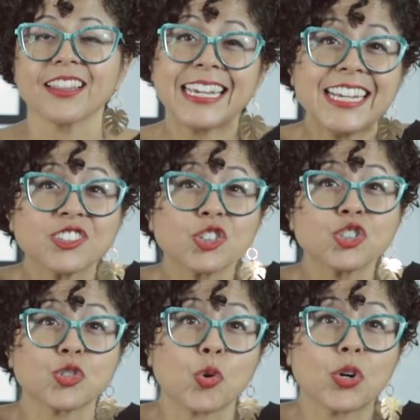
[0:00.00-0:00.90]
These are
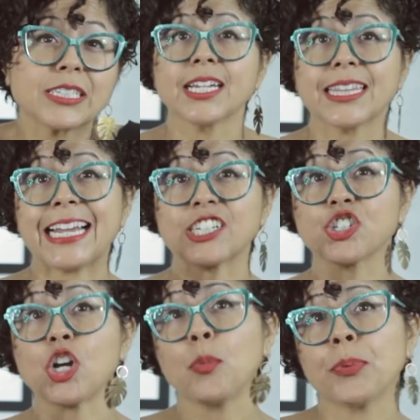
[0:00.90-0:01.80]
stories that
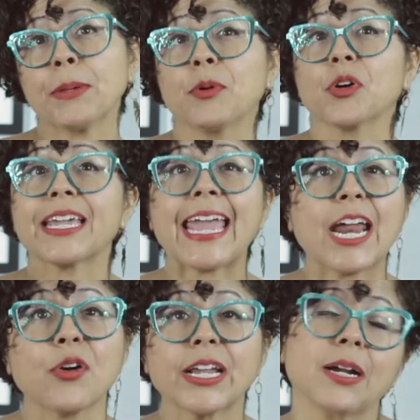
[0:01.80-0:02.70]
show people
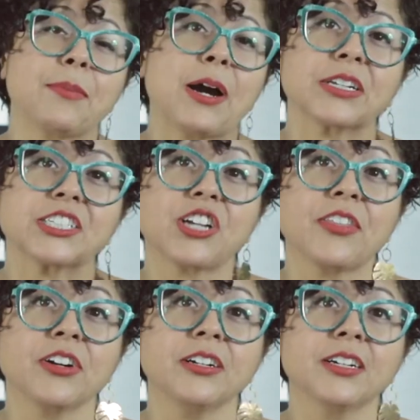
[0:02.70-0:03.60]
caring about each other
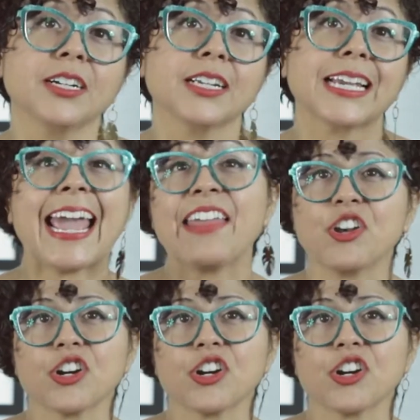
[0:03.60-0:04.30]
and their